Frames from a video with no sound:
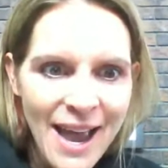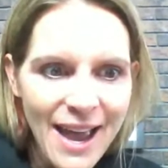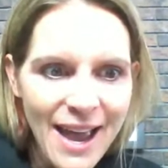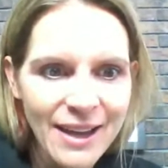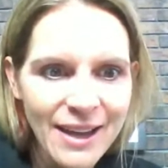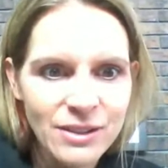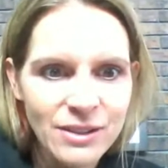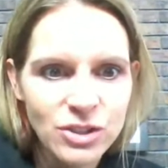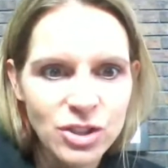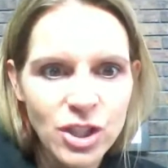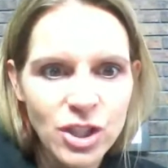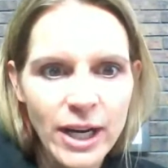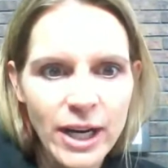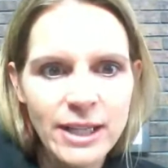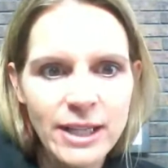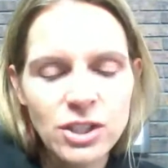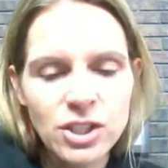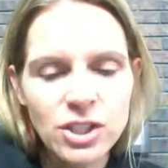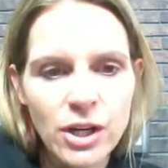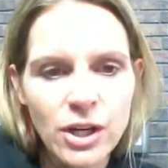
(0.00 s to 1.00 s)
and trying
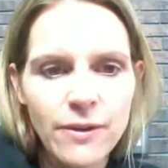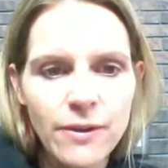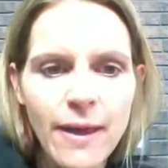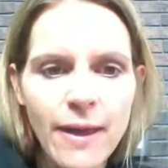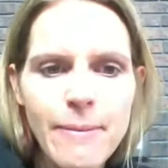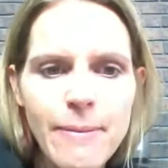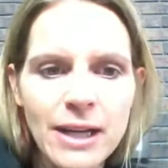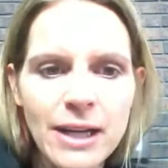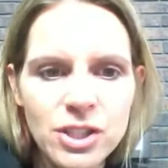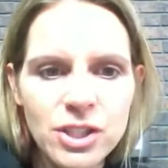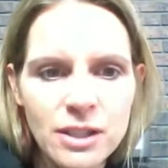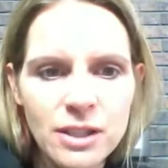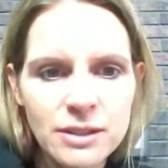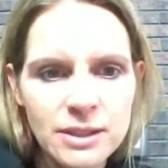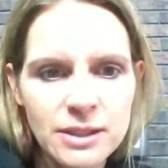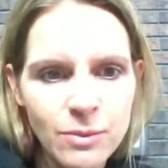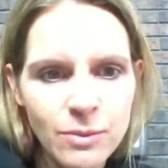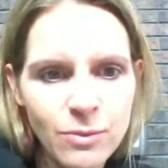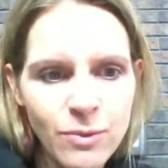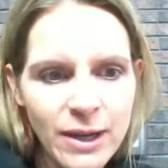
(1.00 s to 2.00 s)
to share that passion in
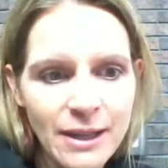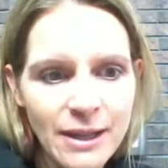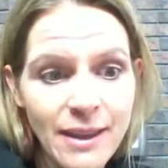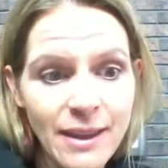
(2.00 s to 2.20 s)
some way,